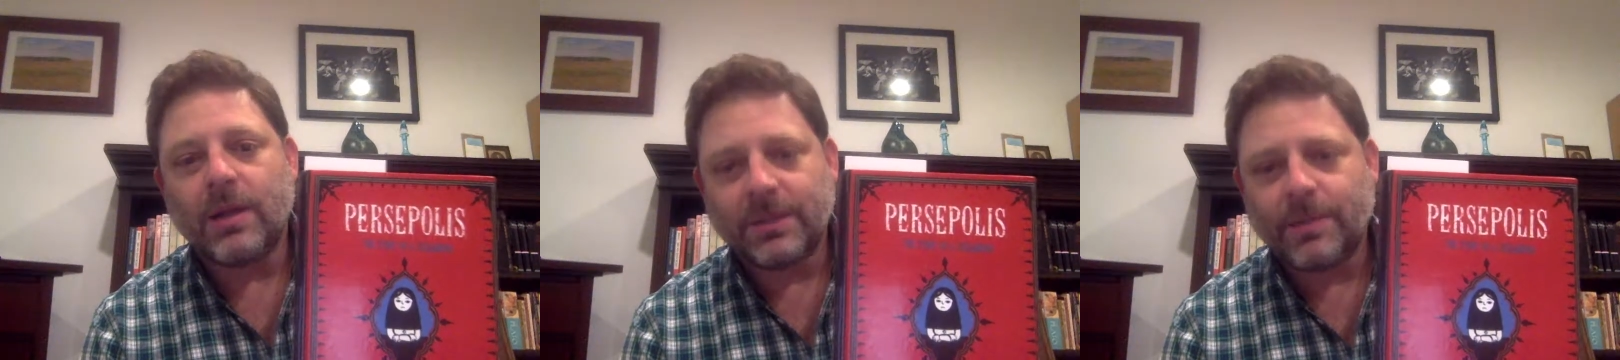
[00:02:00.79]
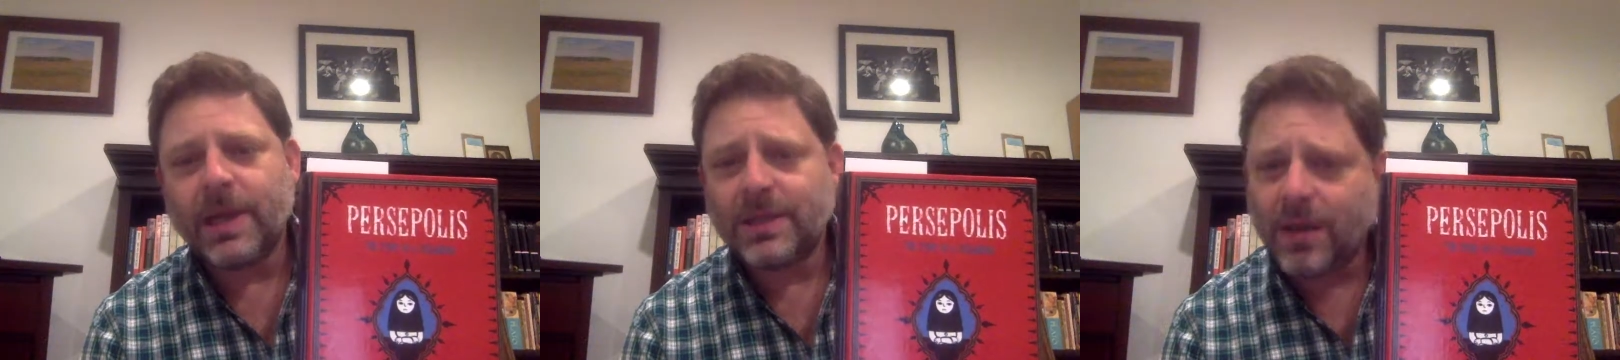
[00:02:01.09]
This
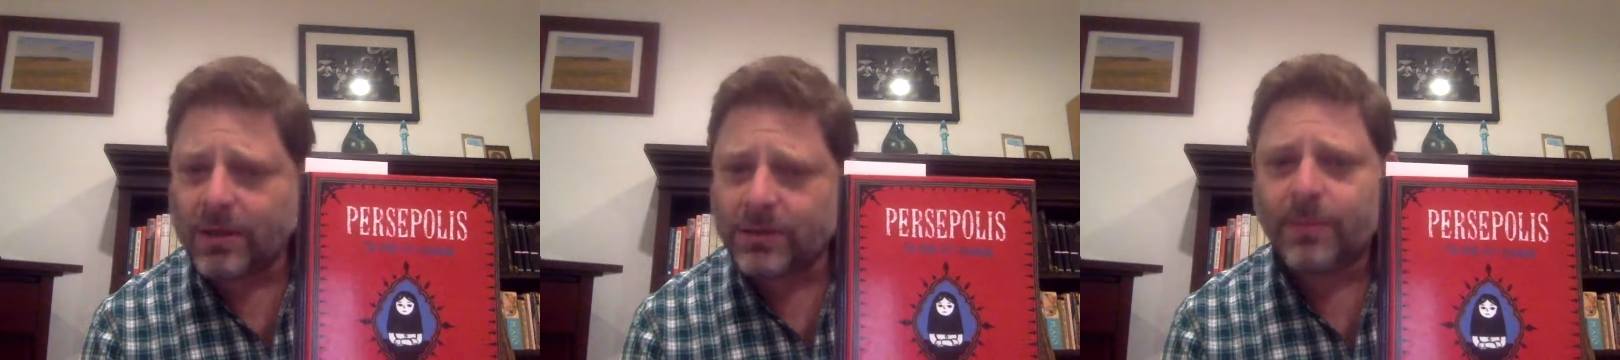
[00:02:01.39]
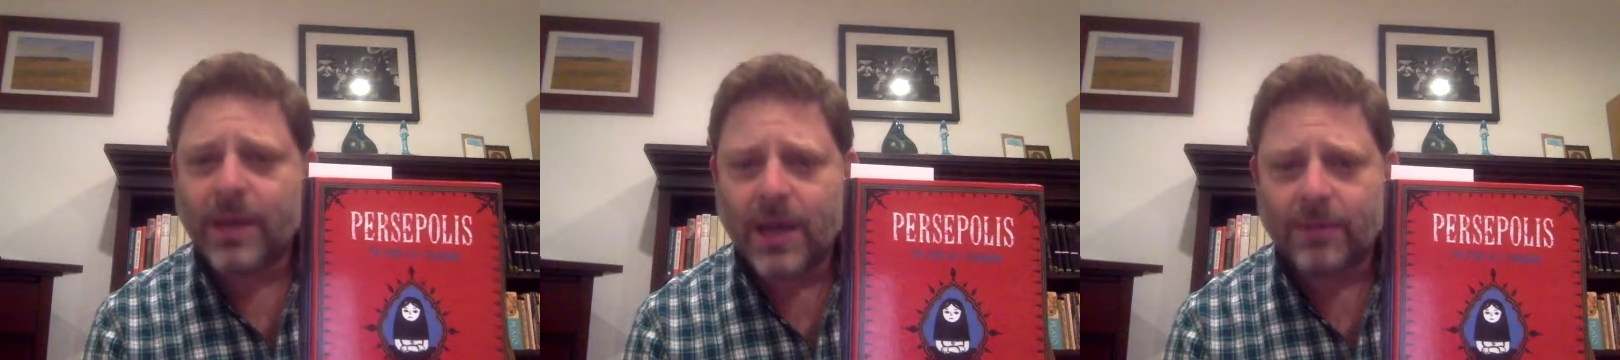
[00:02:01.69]
book has
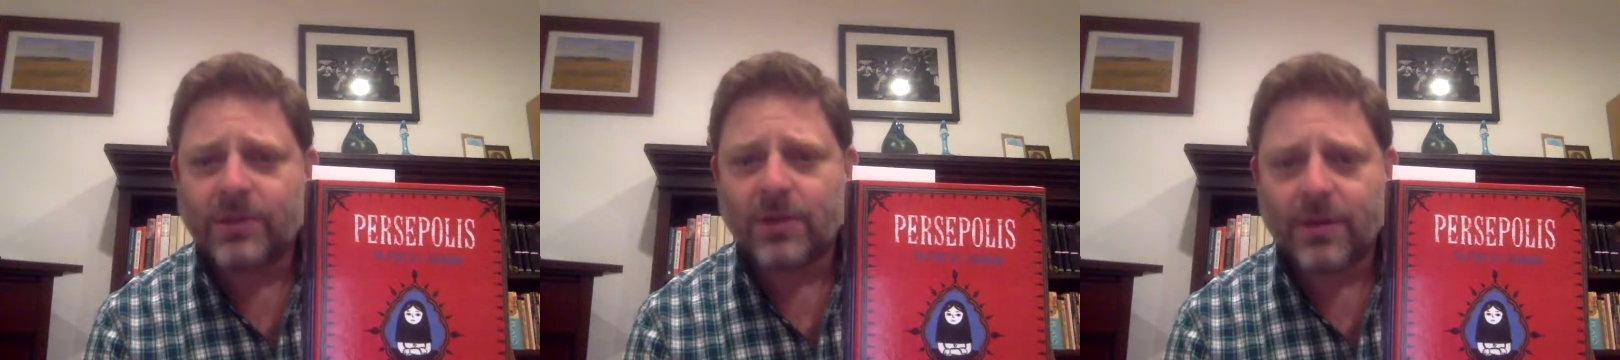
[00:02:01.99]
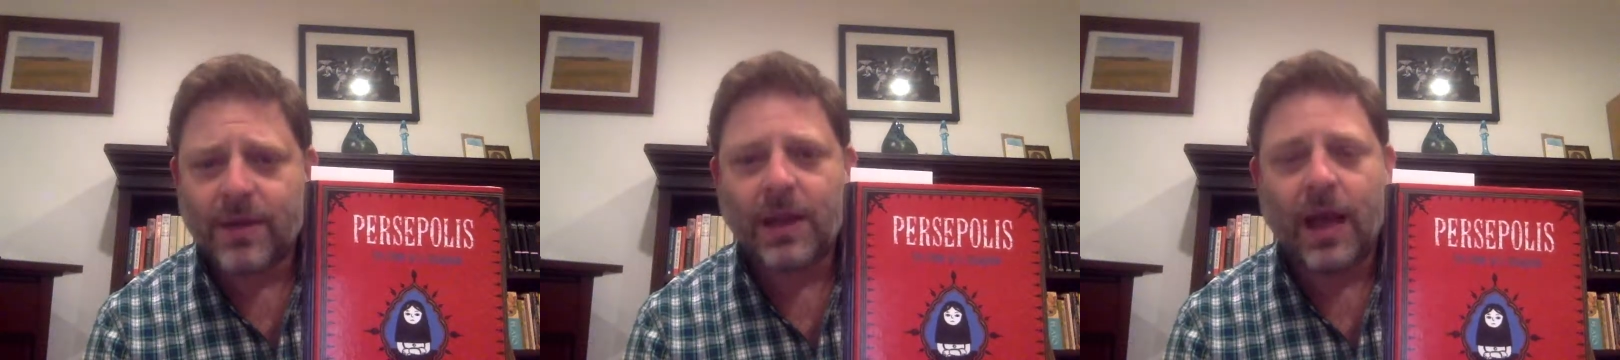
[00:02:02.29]
also become
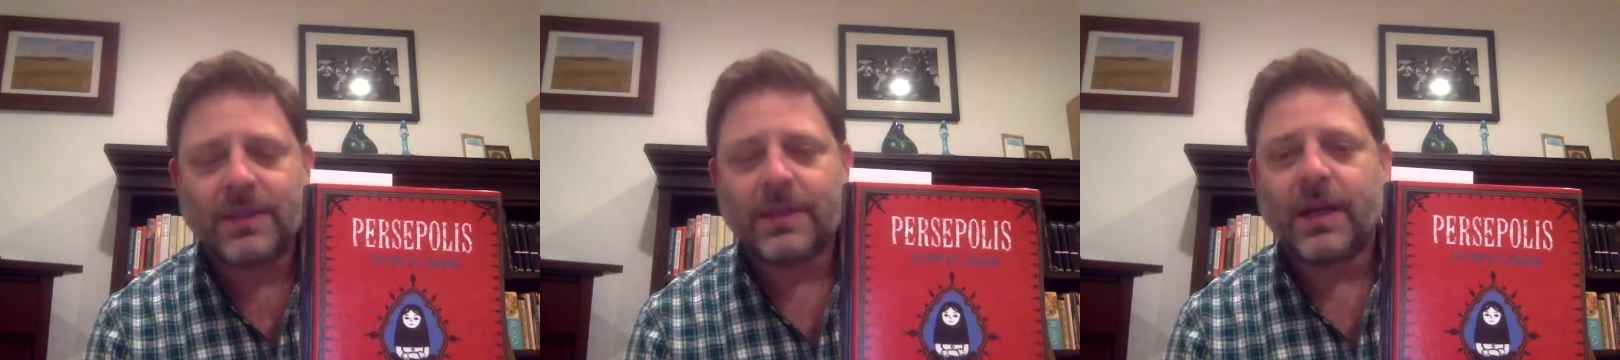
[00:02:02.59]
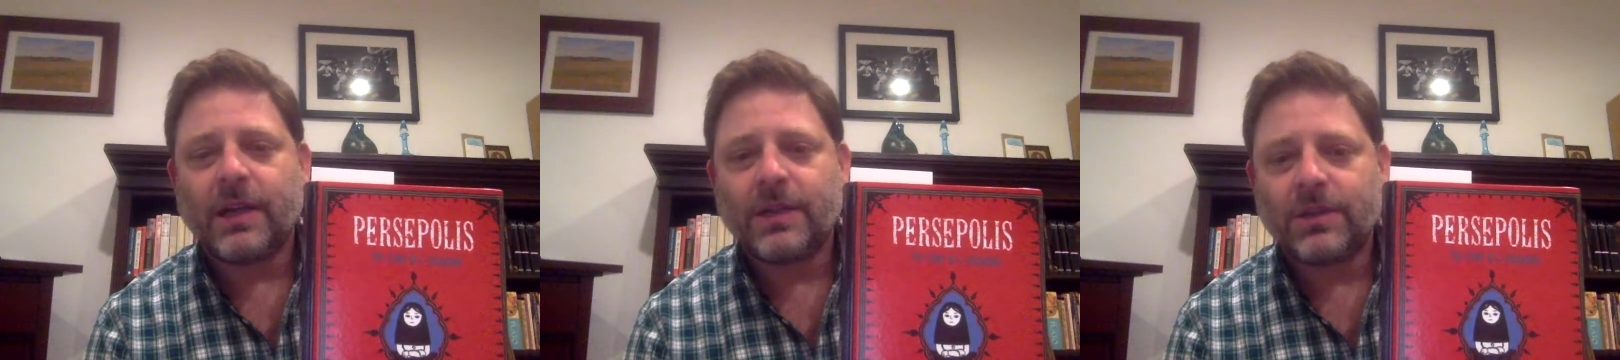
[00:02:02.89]
sort of a
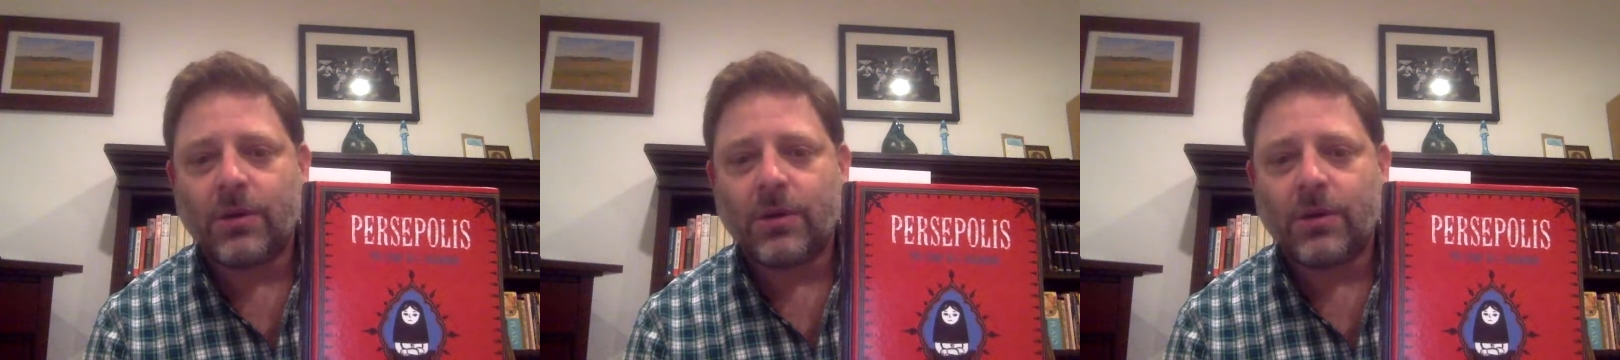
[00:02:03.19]
classic in its